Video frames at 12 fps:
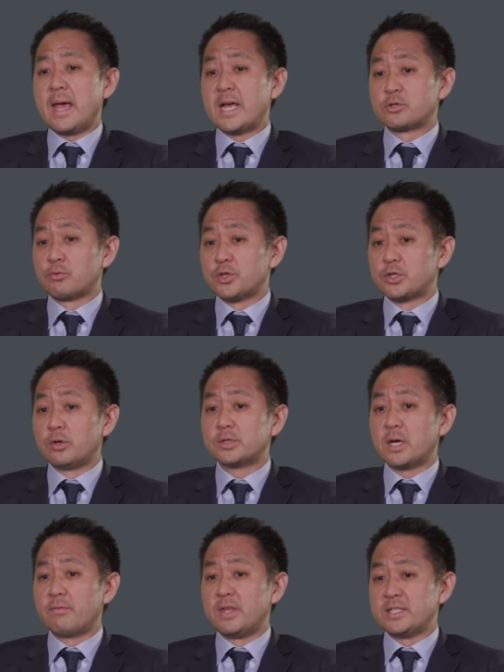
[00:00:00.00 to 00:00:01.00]
As a
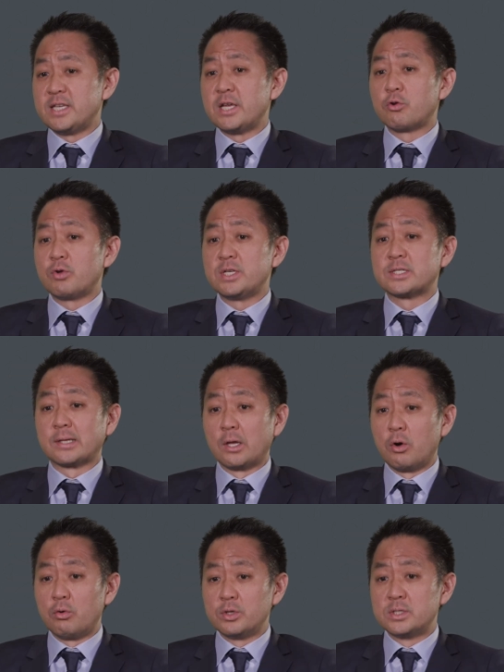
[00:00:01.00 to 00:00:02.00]
result of these increased
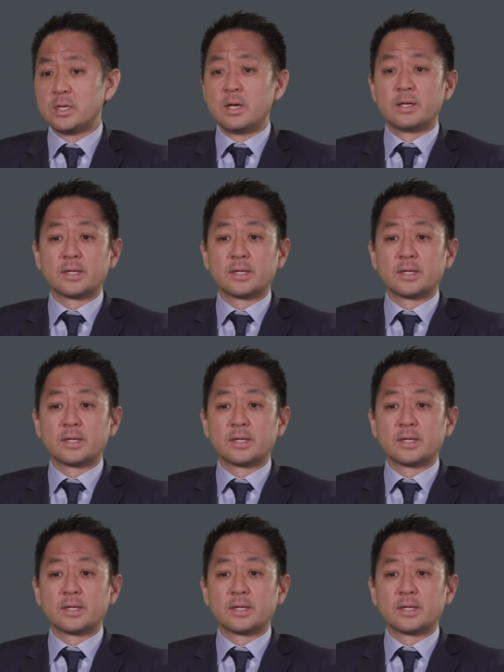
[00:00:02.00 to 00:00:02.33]
loads,